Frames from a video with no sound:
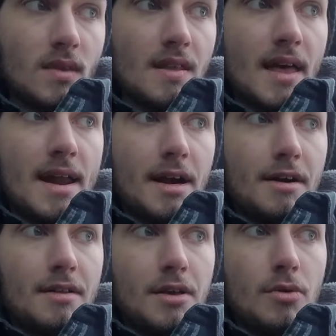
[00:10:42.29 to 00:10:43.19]
That
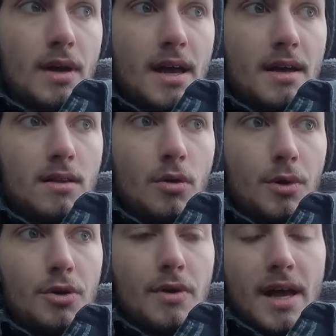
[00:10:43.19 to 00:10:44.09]
area, the UK, lower
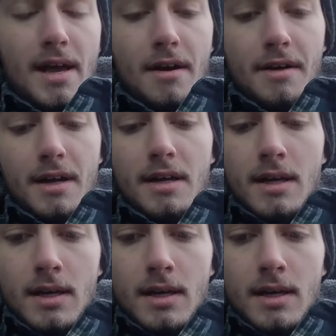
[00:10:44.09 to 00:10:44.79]
UK area.